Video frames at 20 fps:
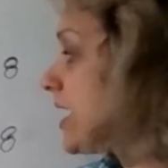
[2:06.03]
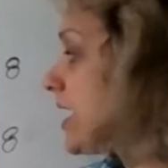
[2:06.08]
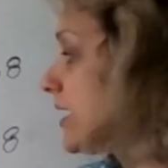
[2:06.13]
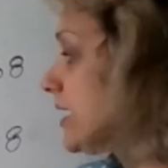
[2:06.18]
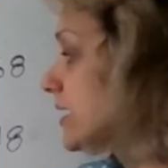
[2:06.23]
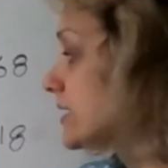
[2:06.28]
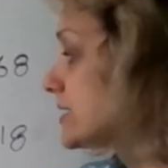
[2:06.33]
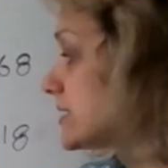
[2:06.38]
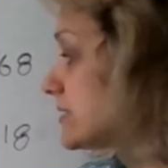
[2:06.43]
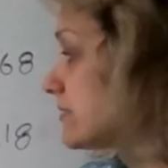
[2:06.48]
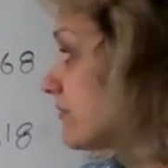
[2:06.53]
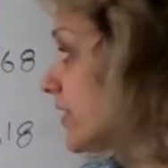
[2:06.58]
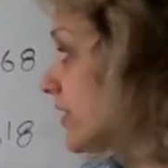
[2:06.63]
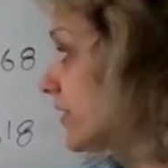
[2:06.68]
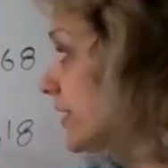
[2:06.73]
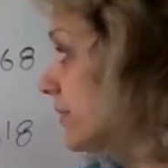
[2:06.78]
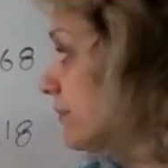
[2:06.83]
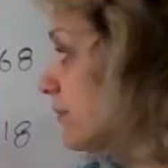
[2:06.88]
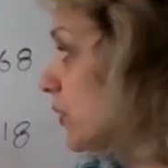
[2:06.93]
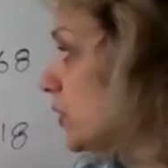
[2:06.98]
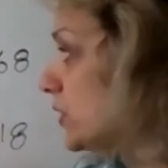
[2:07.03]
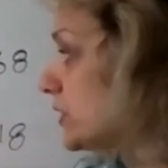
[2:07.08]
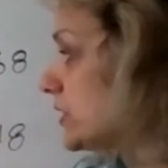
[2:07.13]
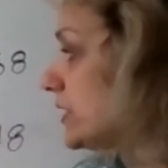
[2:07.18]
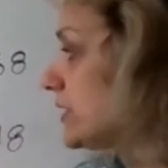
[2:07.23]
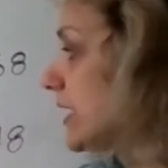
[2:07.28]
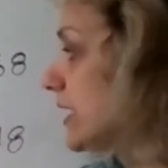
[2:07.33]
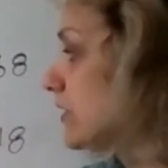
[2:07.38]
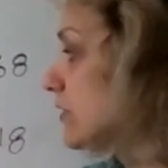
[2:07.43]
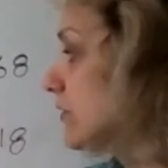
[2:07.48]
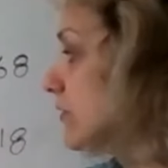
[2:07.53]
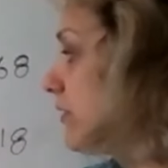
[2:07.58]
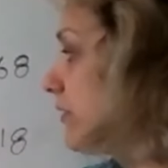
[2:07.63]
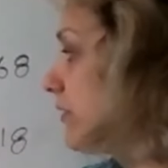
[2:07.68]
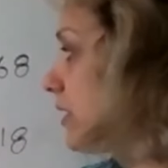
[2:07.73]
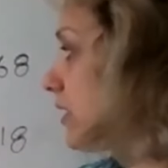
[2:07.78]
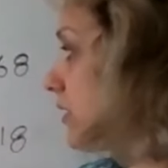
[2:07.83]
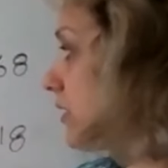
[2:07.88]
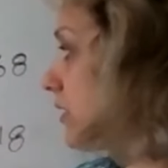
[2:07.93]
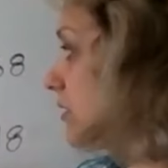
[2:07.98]
It's very important that we
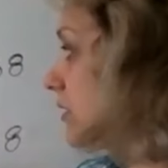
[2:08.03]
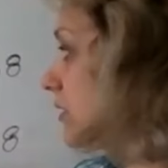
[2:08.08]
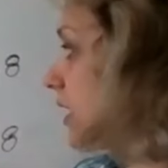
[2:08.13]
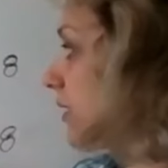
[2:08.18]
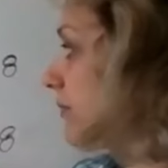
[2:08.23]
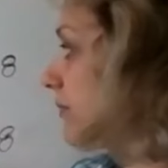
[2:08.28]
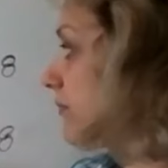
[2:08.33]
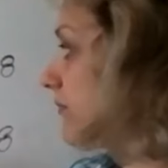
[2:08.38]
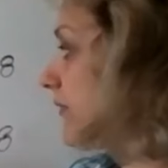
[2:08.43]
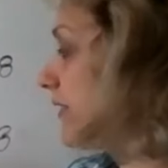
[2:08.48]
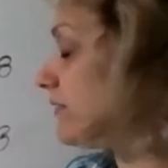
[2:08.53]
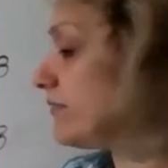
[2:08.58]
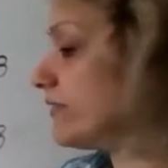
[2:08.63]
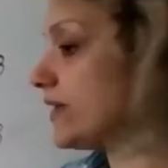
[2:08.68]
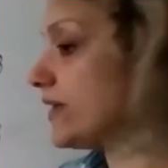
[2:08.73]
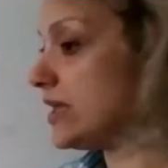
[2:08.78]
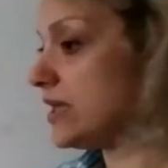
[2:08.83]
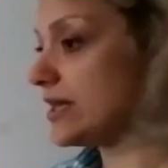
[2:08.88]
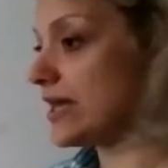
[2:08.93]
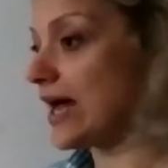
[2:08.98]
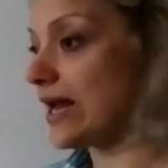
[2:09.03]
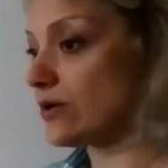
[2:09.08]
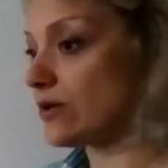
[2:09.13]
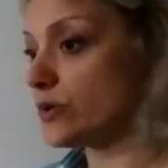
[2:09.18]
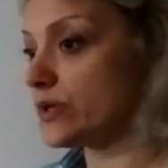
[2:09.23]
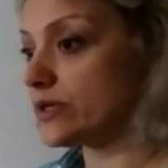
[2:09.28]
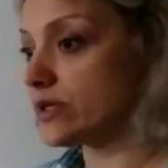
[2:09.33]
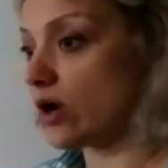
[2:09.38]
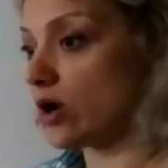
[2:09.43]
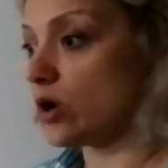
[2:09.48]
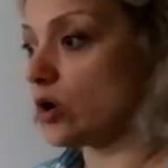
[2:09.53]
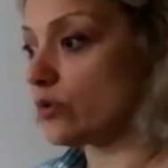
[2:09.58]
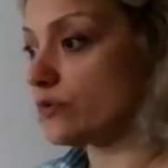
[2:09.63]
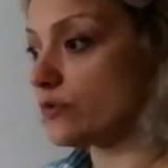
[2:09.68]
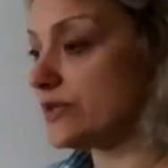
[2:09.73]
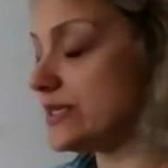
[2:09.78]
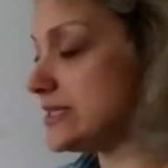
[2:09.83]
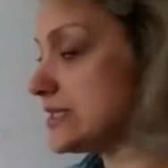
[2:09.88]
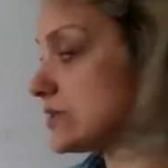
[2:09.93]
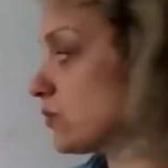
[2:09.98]
will, when we calculate all of
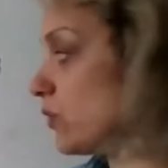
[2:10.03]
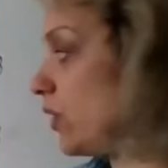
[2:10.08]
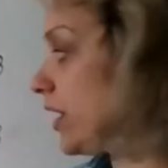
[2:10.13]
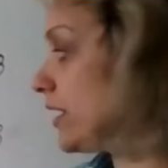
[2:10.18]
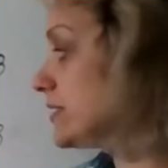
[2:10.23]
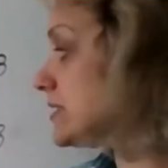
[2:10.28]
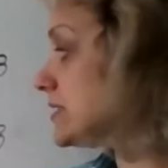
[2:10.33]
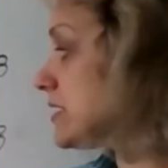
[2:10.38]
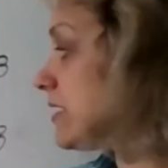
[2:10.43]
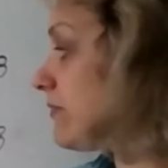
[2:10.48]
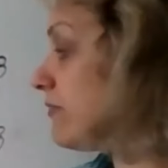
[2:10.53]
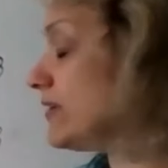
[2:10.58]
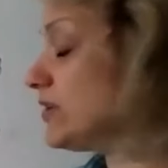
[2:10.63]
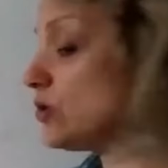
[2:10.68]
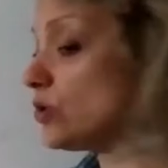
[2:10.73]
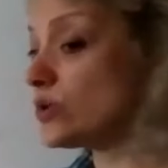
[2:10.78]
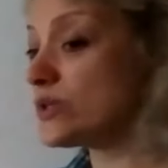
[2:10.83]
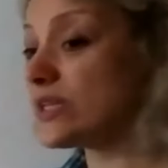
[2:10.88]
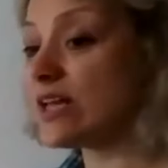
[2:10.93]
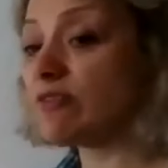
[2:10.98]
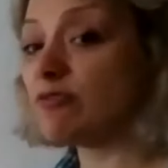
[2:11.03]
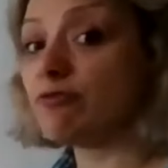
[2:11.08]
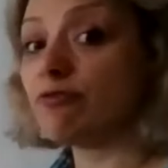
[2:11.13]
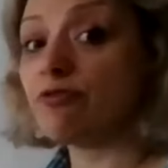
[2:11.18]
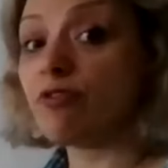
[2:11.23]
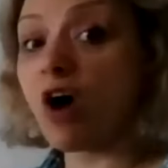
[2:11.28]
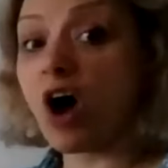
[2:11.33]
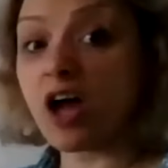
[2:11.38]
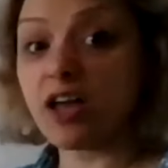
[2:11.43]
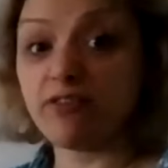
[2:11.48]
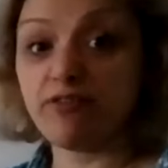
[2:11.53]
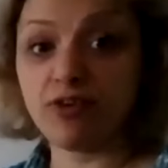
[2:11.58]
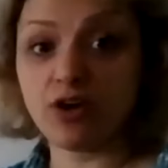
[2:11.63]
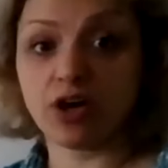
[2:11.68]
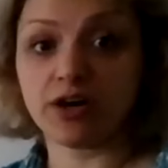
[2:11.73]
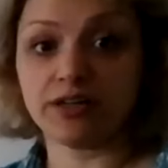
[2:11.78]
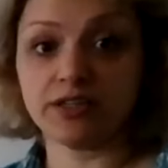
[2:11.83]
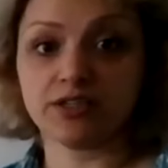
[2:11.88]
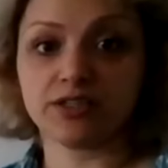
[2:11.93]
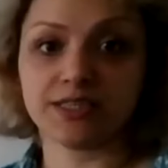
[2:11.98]
these ones, we know that why we
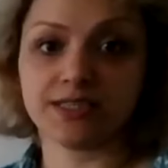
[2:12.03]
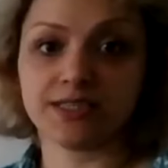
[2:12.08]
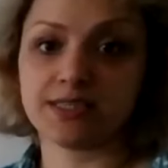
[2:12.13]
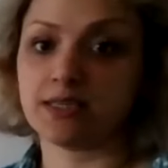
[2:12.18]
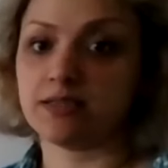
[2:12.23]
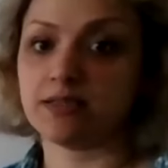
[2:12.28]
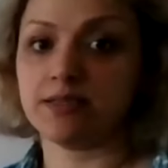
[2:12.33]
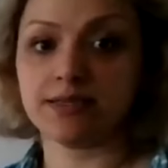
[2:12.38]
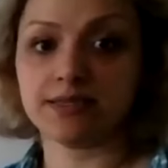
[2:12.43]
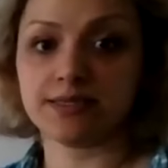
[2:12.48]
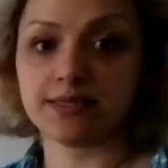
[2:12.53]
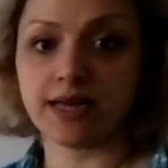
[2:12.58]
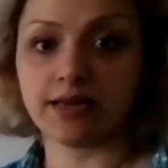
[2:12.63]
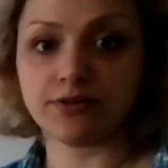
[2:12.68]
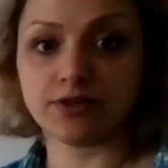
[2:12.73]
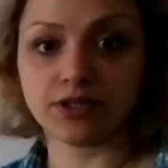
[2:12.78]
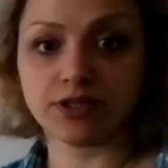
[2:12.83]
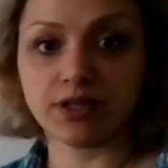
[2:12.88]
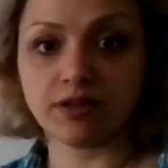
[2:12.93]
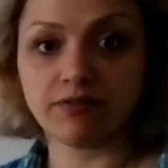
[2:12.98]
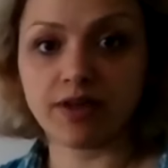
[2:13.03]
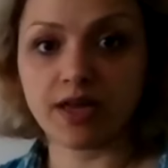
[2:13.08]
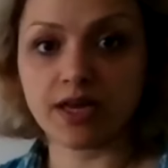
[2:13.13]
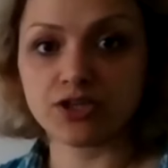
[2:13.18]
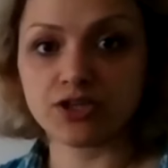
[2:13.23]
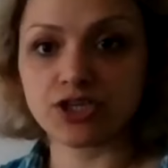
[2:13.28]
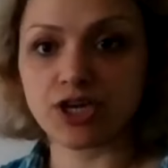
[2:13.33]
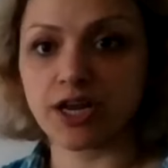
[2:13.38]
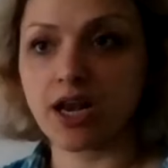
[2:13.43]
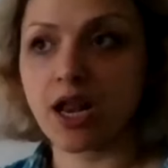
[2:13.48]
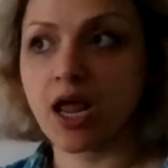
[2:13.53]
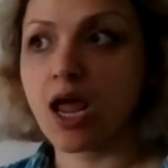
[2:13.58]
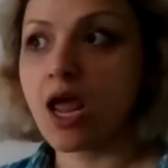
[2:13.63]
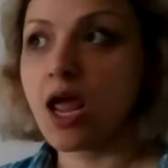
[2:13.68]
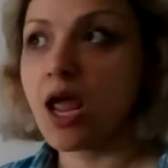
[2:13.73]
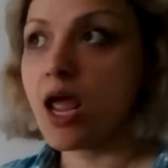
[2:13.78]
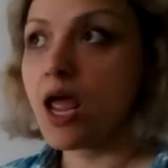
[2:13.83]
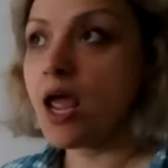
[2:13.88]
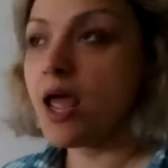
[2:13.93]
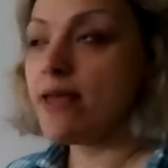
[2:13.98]
are interested in a standard deviation.
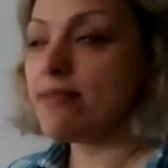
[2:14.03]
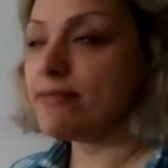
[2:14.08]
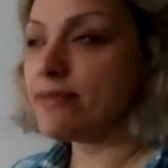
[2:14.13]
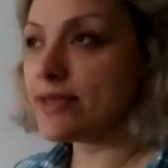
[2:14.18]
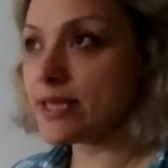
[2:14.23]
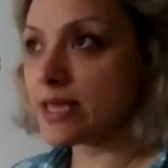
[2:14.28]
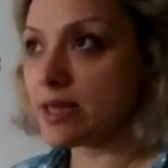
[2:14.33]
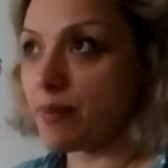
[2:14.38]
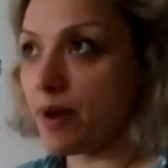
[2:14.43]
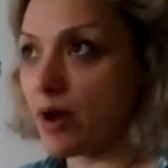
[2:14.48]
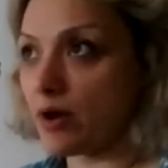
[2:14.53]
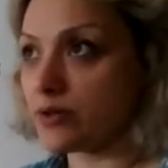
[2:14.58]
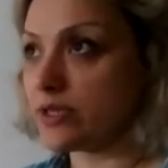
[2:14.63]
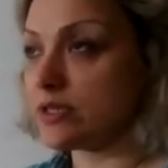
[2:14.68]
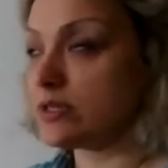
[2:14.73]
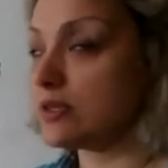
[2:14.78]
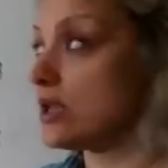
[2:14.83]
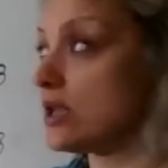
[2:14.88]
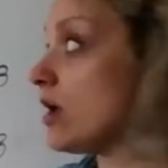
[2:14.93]
Think about it.